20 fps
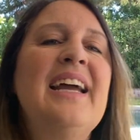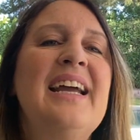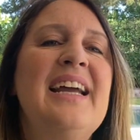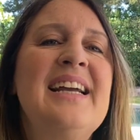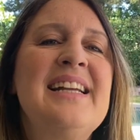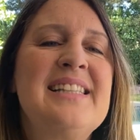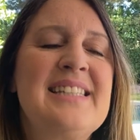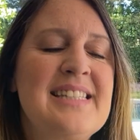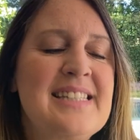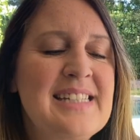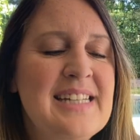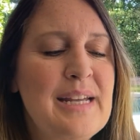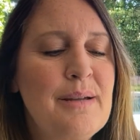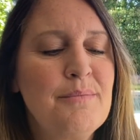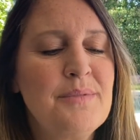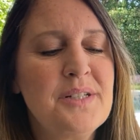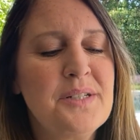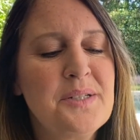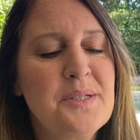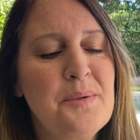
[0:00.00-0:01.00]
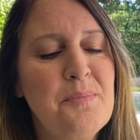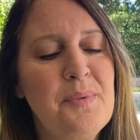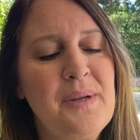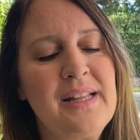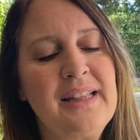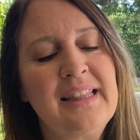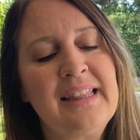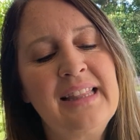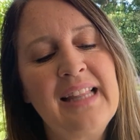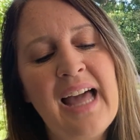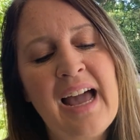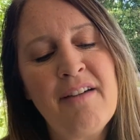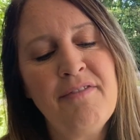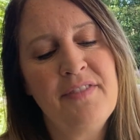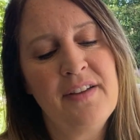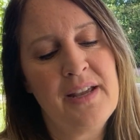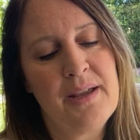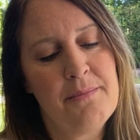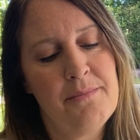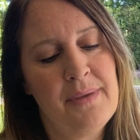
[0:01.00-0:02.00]
It seemed to be
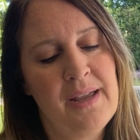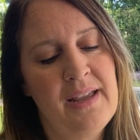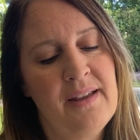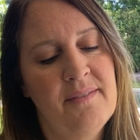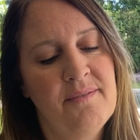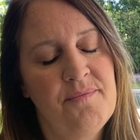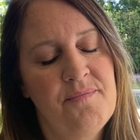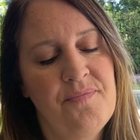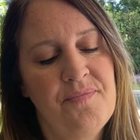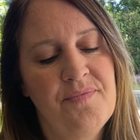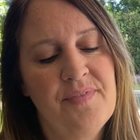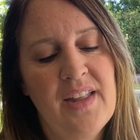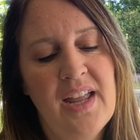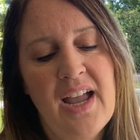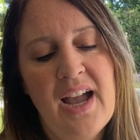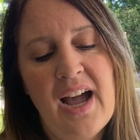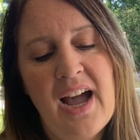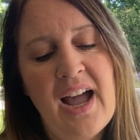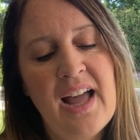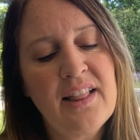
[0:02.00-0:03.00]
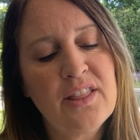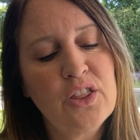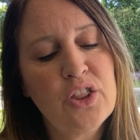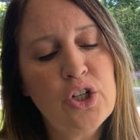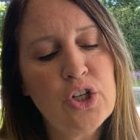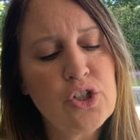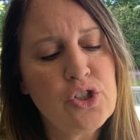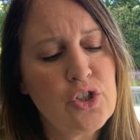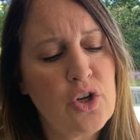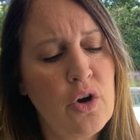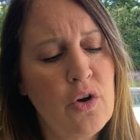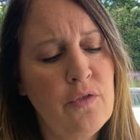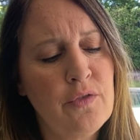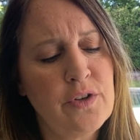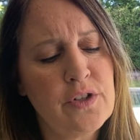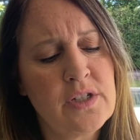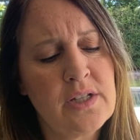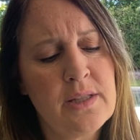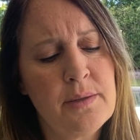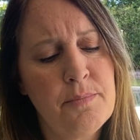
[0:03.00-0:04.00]
laughing at me. I looked
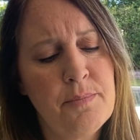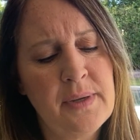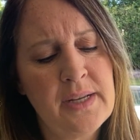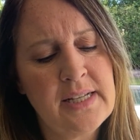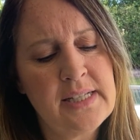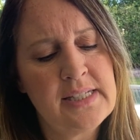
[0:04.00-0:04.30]
over to the big